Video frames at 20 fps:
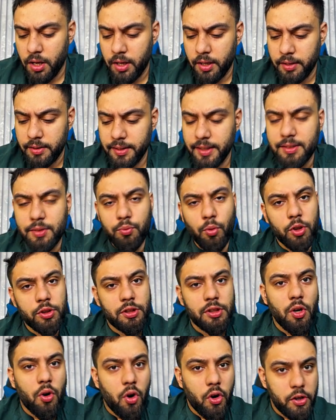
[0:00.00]
This was
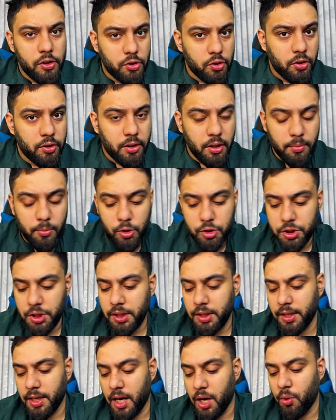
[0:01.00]
the horizontal
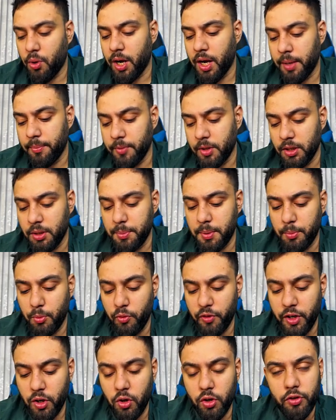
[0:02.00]
motion. Now I'm going to be
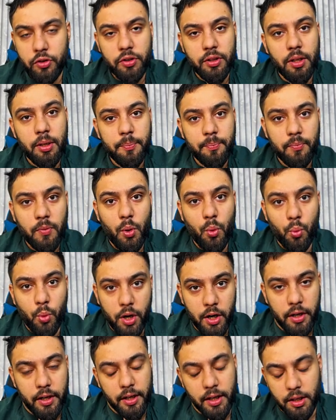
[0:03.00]
moving on to the
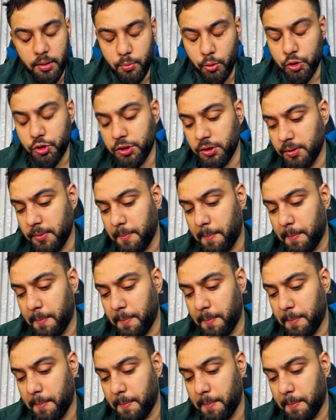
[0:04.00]
vertical motion.